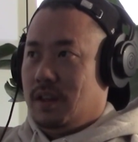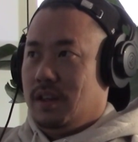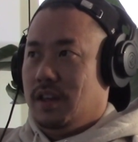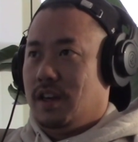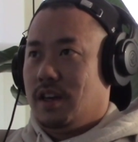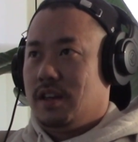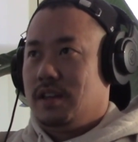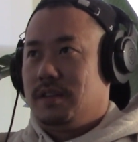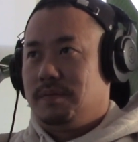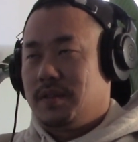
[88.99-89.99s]
Yeah,
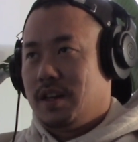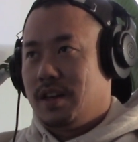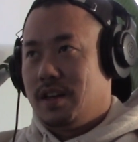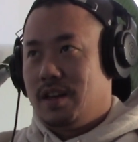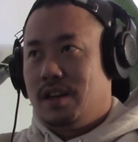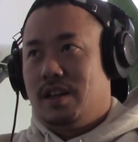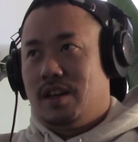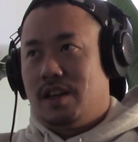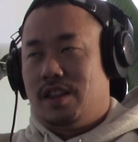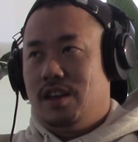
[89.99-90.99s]
I
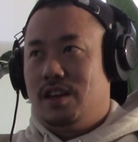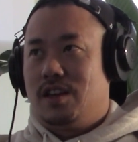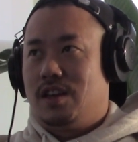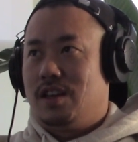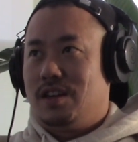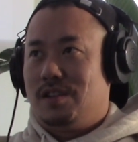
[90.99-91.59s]
think